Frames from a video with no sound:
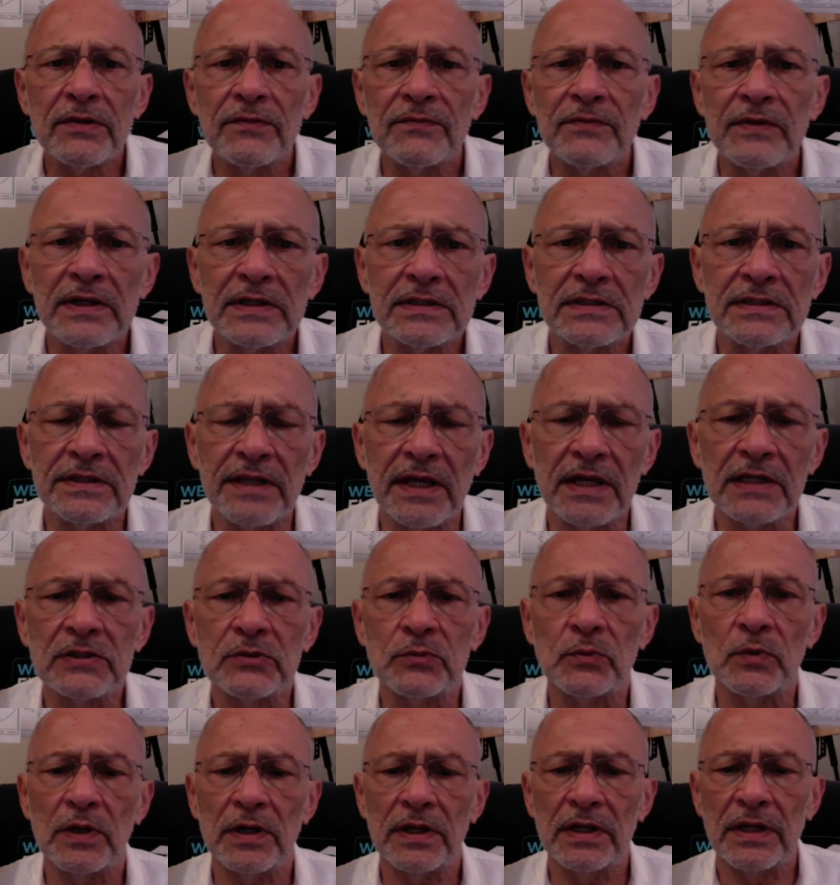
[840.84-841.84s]
of this next
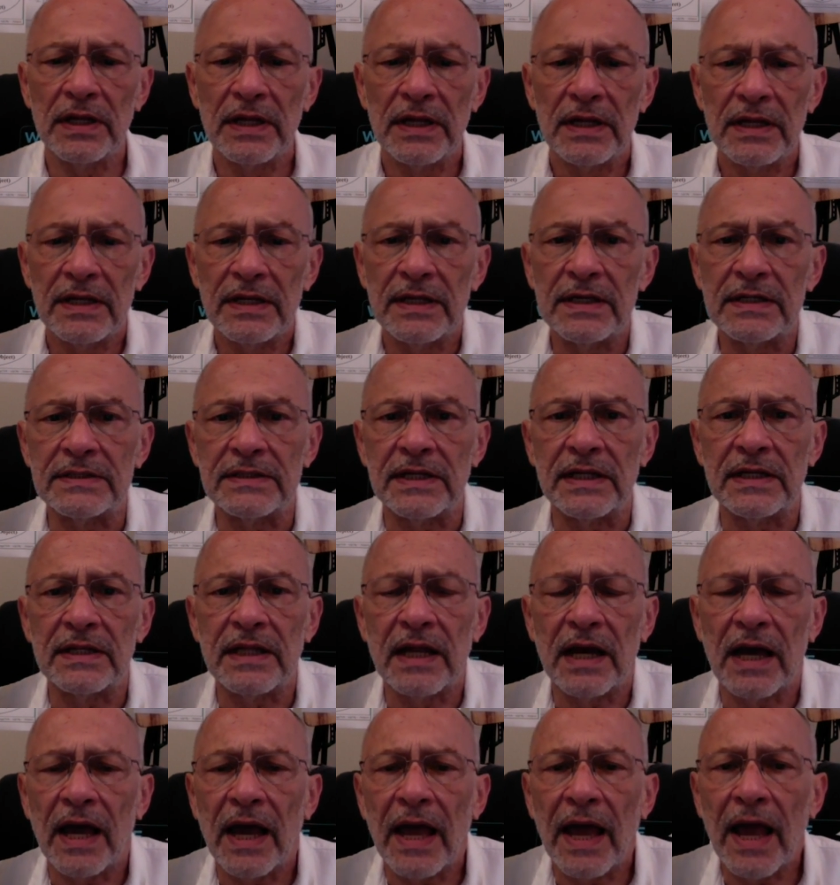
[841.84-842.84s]
one is that
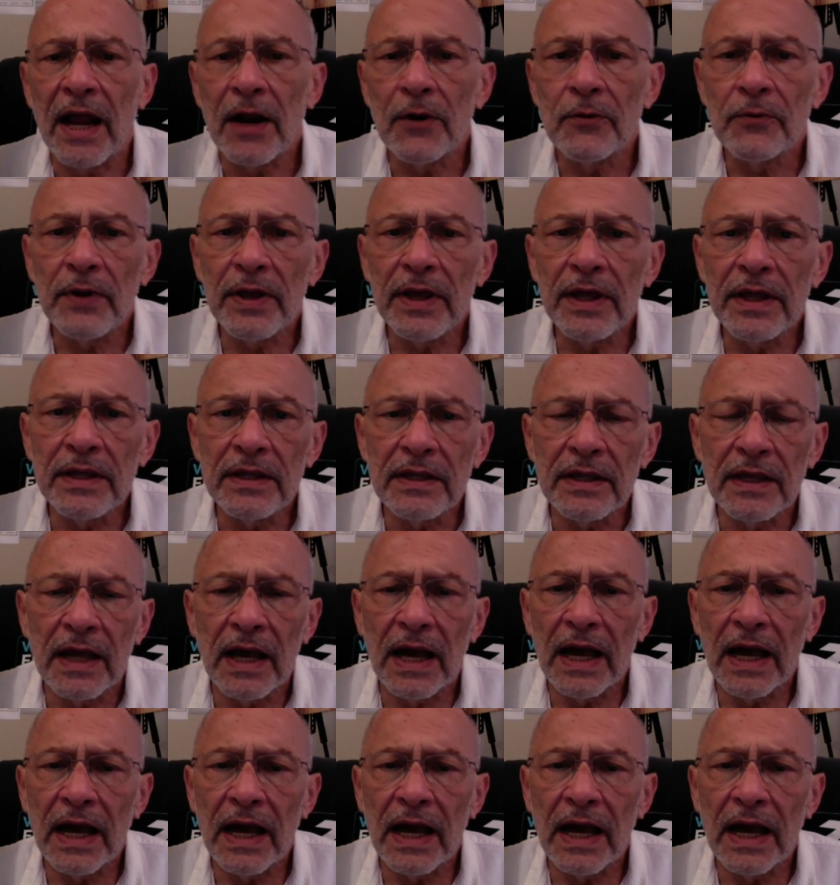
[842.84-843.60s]
the array